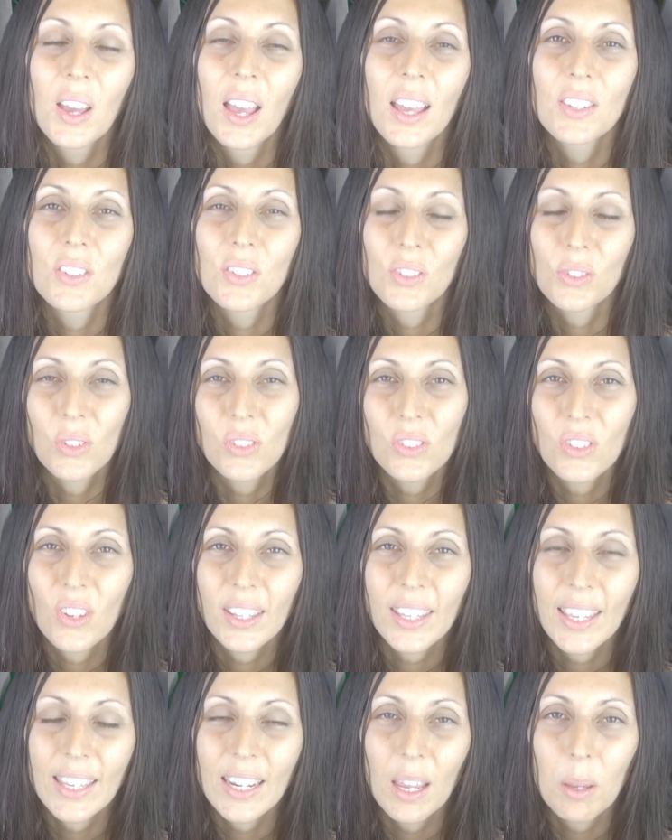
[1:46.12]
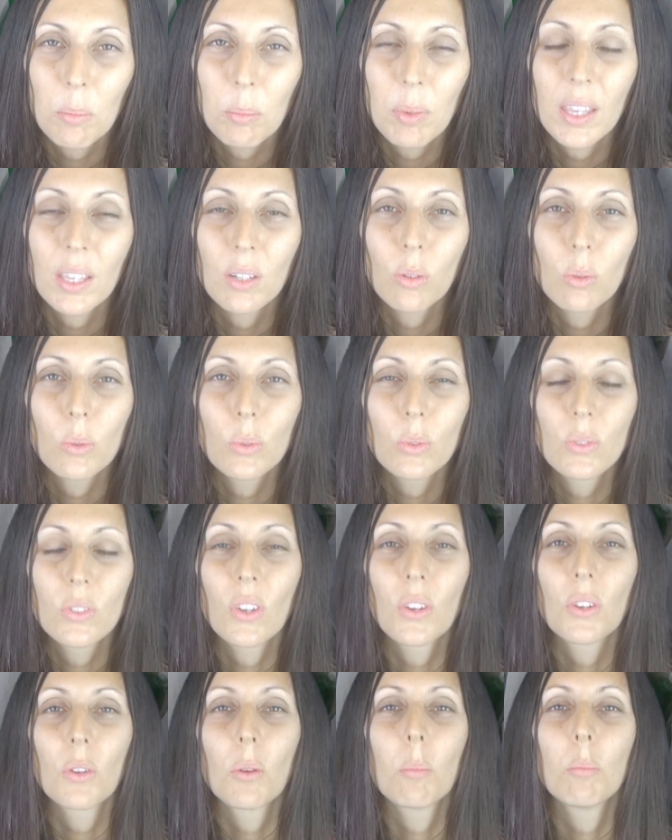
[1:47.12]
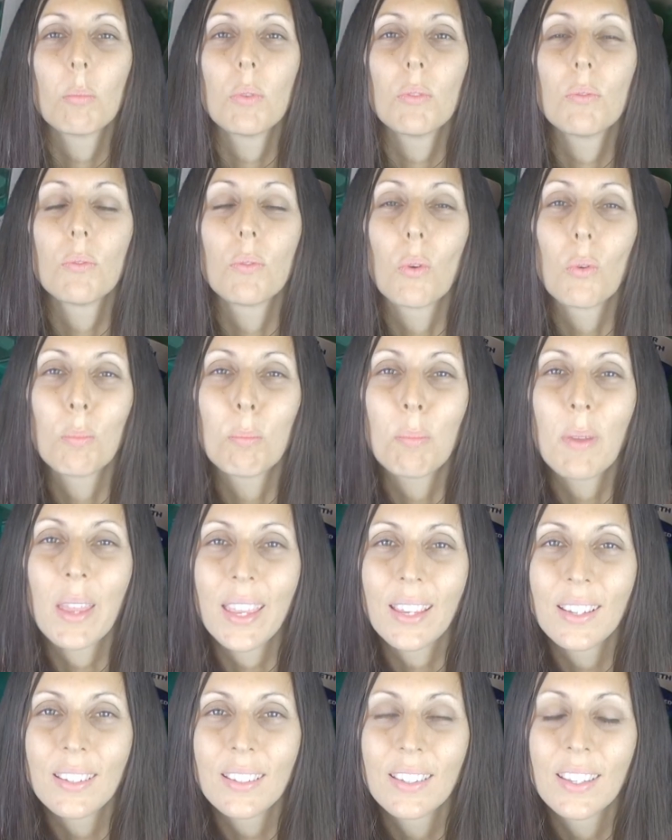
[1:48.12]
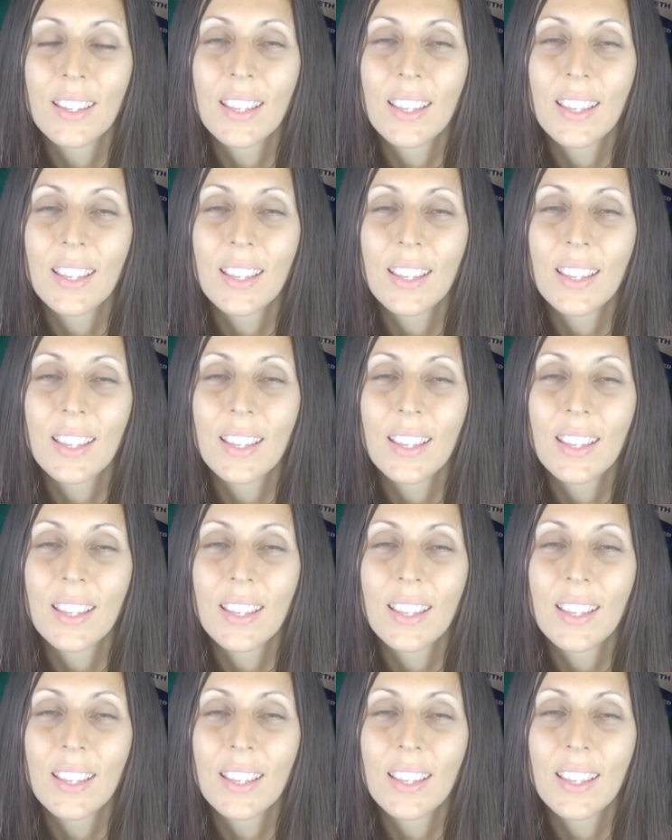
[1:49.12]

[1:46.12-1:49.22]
as soon as I get up, and also before bed.